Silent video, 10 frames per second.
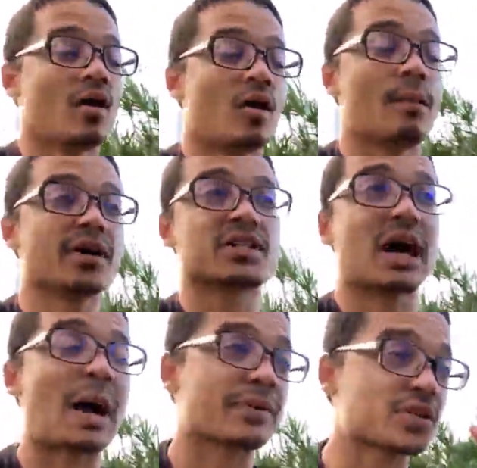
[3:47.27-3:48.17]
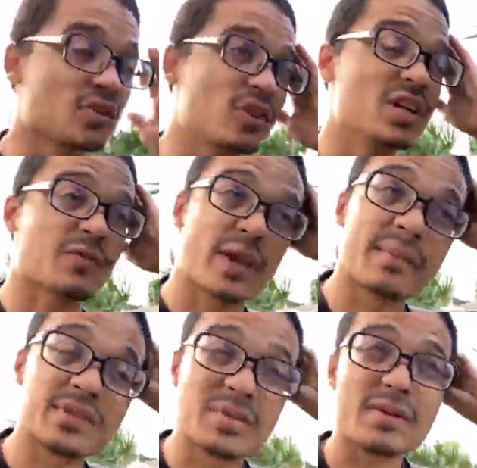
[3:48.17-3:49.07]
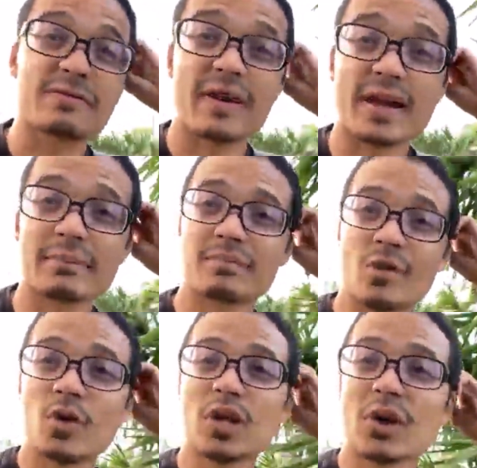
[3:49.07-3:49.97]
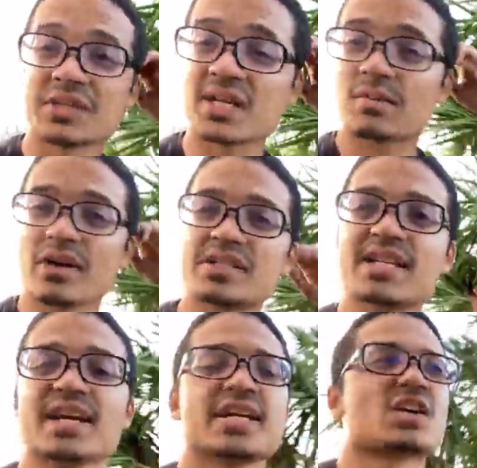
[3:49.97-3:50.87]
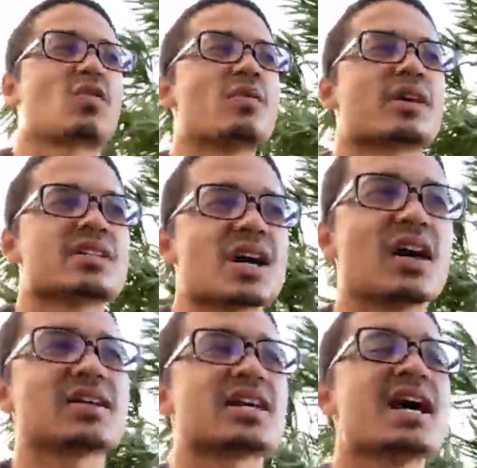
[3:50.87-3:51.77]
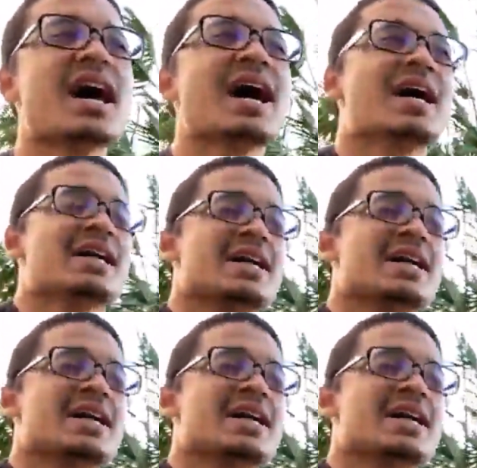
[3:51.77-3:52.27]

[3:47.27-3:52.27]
a, a bunch of opportunities for him to maybe fight Julio Cesar Martinez or Roman Gonzalez.